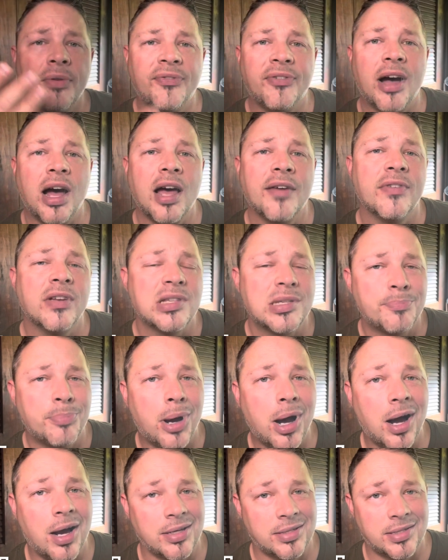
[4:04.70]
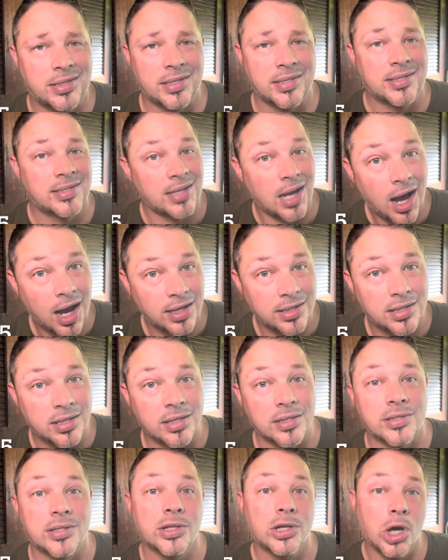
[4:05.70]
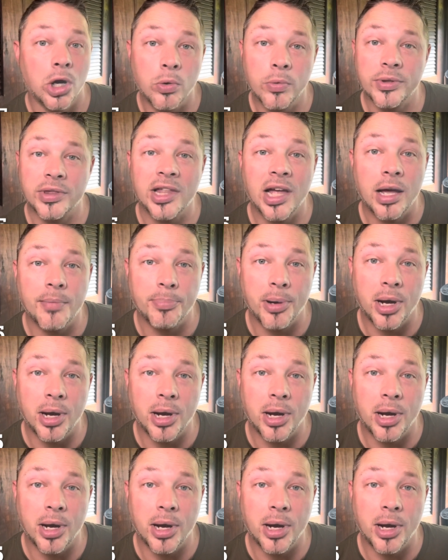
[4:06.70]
five is pasta sauces to go with that